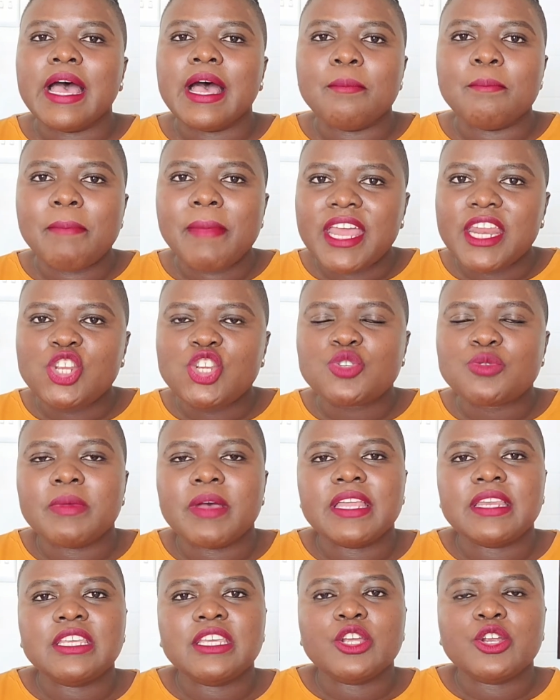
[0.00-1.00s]
Manage
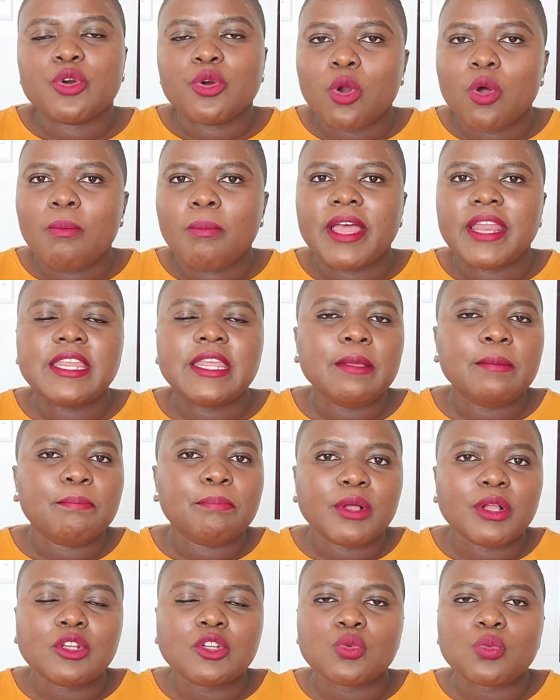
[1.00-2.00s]
money, grow
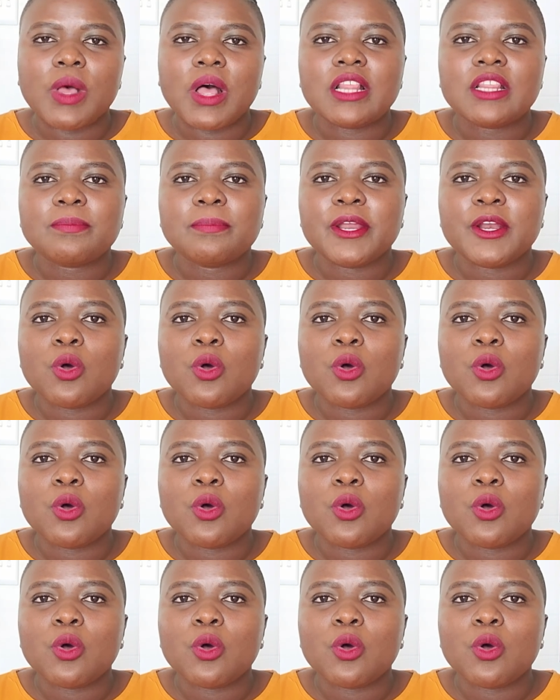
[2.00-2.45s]
money, build wealth,